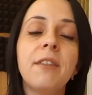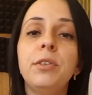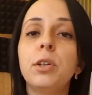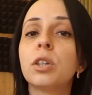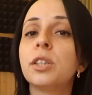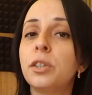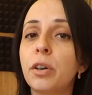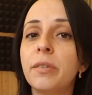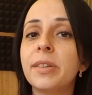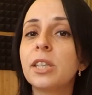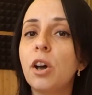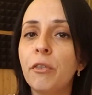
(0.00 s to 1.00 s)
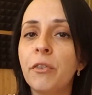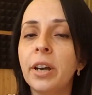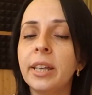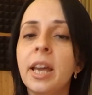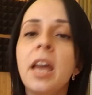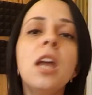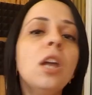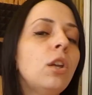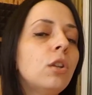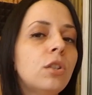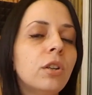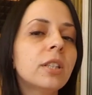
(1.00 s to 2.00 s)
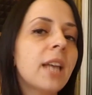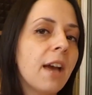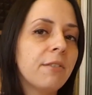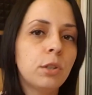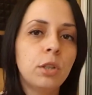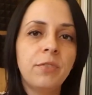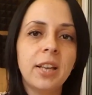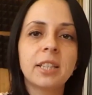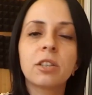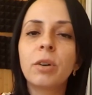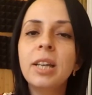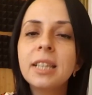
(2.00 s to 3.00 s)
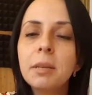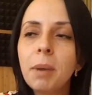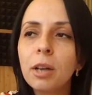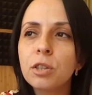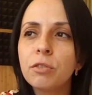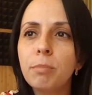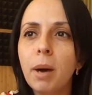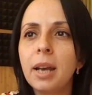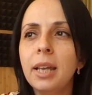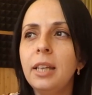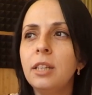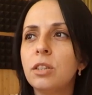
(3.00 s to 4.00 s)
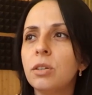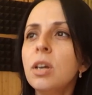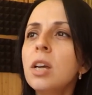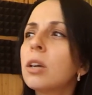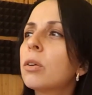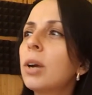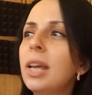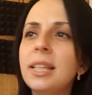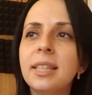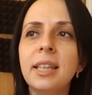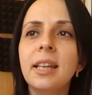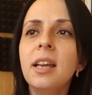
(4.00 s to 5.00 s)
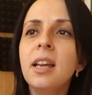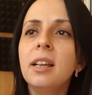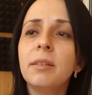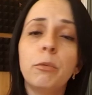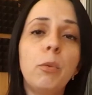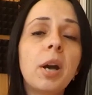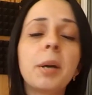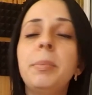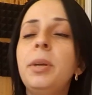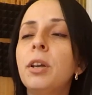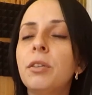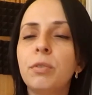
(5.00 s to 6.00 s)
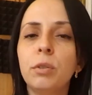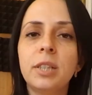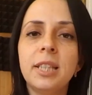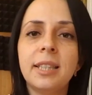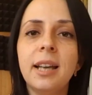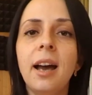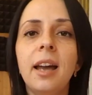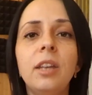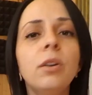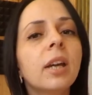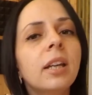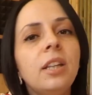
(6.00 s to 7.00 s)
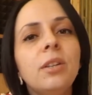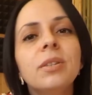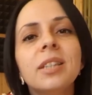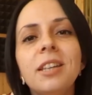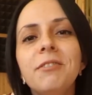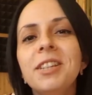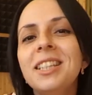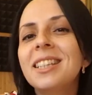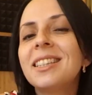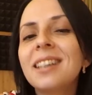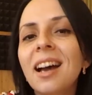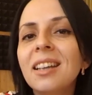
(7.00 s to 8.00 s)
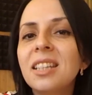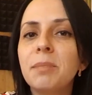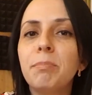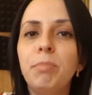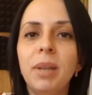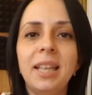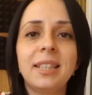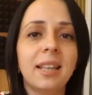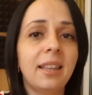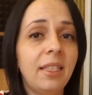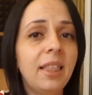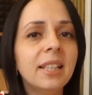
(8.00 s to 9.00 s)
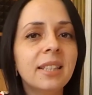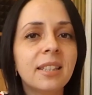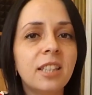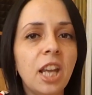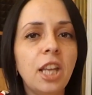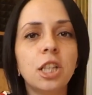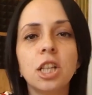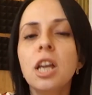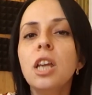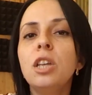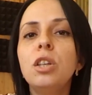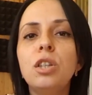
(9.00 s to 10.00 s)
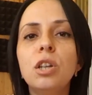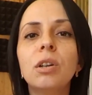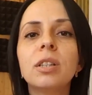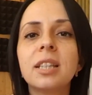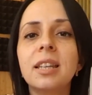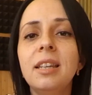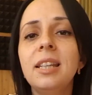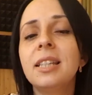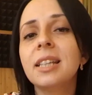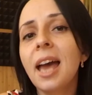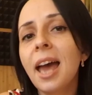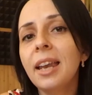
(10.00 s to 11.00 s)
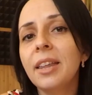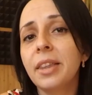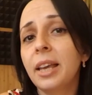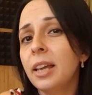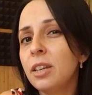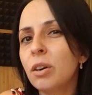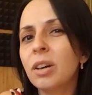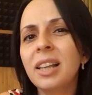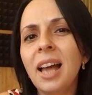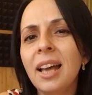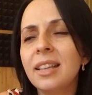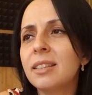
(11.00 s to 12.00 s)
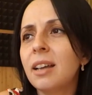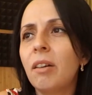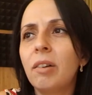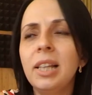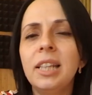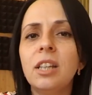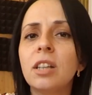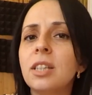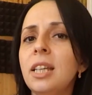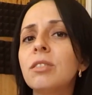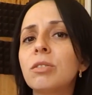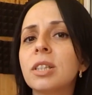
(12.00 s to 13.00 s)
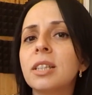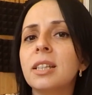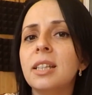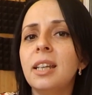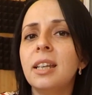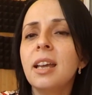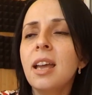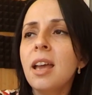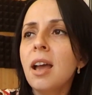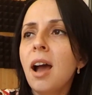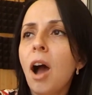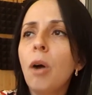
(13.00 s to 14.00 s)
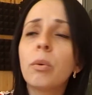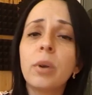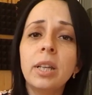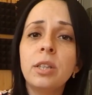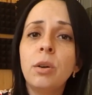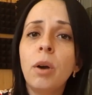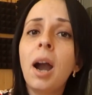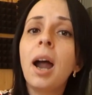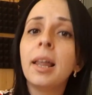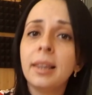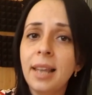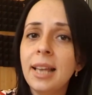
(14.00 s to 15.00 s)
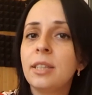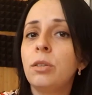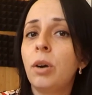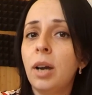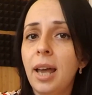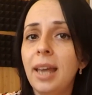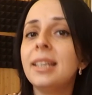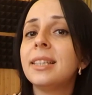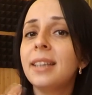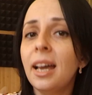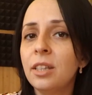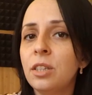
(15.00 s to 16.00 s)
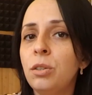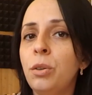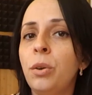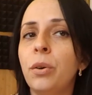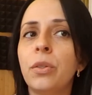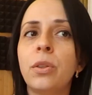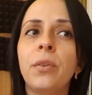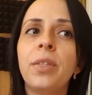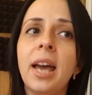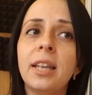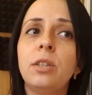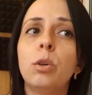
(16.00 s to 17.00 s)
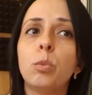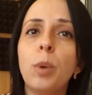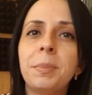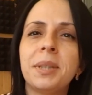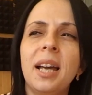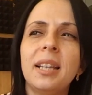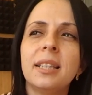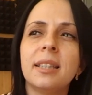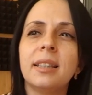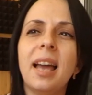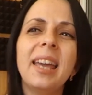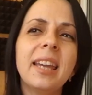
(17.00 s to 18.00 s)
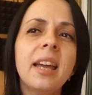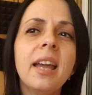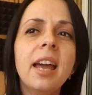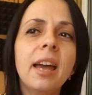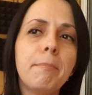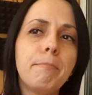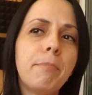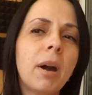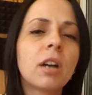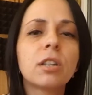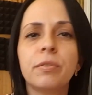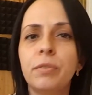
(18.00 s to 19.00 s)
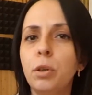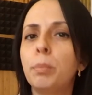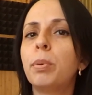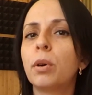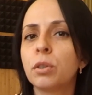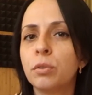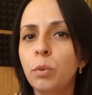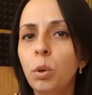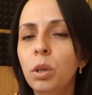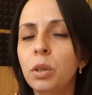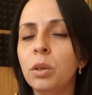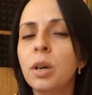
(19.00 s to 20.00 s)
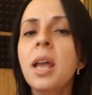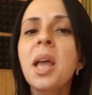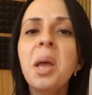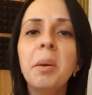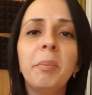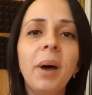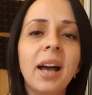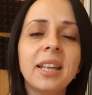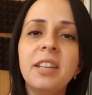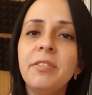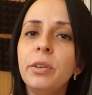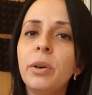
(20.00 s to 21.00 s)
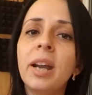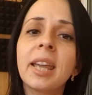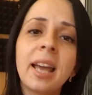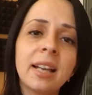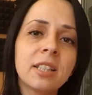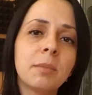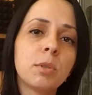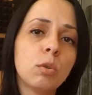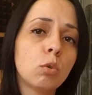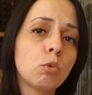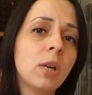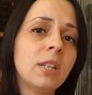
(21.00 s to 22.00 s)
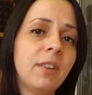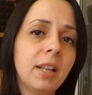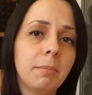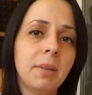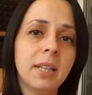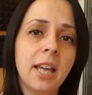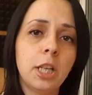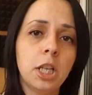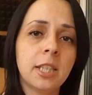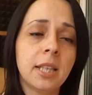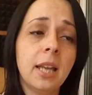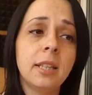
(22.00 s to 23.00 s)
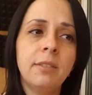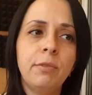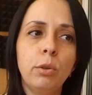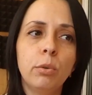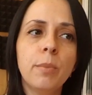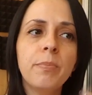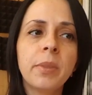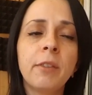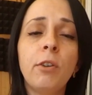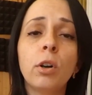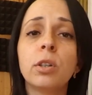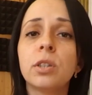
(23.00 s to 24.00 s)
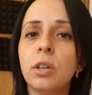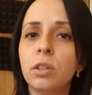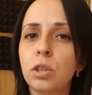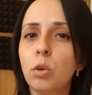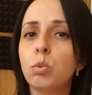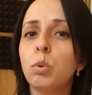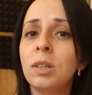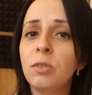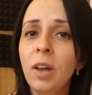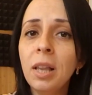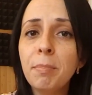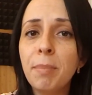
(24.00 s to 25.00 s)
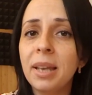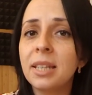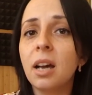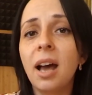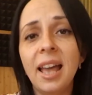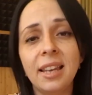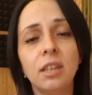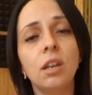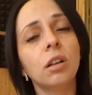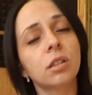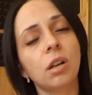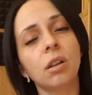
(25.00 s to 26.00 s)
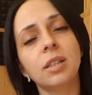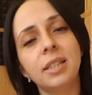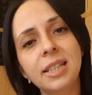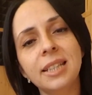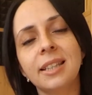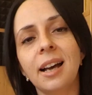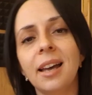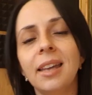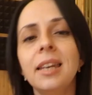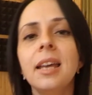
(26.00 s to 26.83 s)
your service offering. You don't have to invest crazy amounts of money into crazy, very beautiful design. You can use even design templates at this stage. You don't need anything, and your clients are really not interested in how great you are unless you are a design studio, so that your website is like a part of your portfolio. But if you're a custom software development agency and if you focus on software development and not on design,